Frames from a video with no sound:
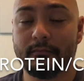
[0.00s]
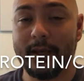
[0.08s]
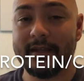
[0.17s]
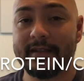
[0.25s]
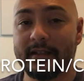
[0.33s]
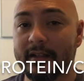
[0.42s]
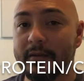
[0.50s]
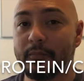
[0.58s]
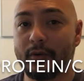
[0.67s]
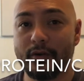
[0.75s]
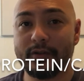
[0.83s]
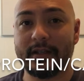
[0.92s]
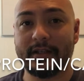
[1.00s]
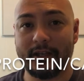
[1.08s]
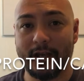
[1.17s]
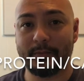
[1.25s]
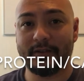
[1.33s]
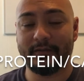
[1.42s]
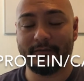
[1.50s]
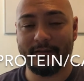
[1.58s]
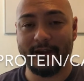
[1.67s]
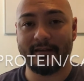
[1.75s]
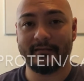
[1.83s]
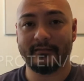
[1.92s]
basically protein, carbs, and
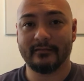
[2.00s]
fat.